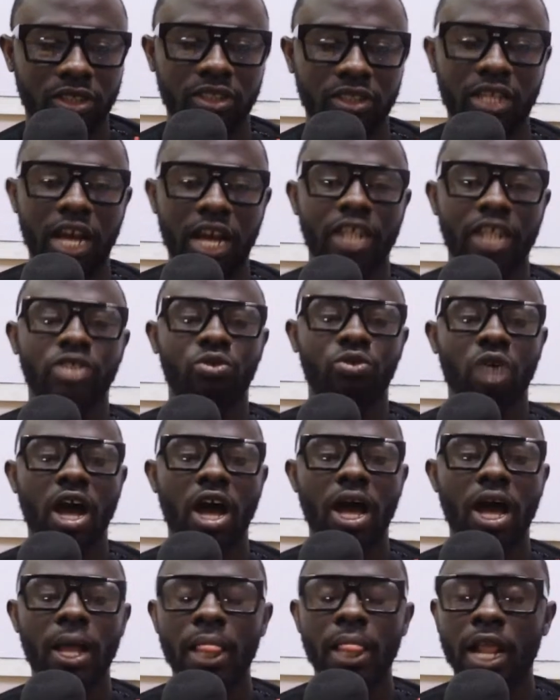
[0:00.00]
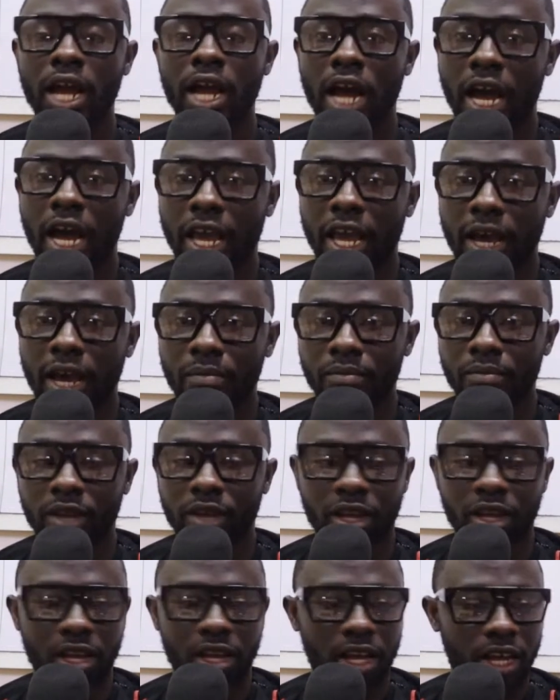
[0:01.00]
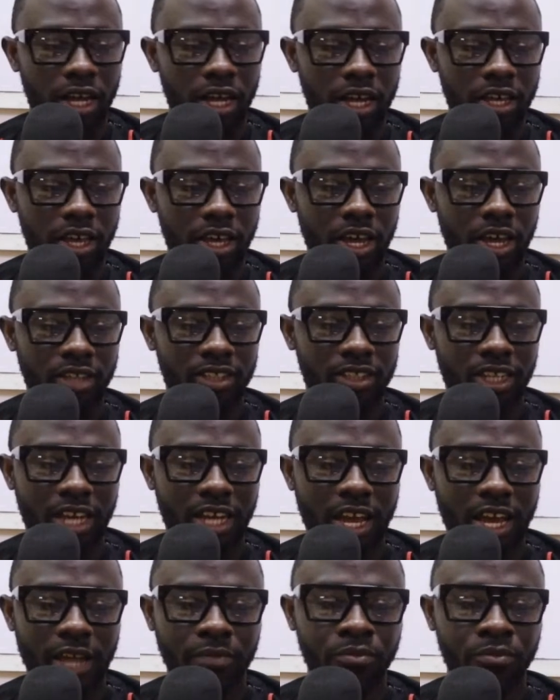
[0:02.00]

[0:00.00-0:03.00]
That is why I am uh, here today.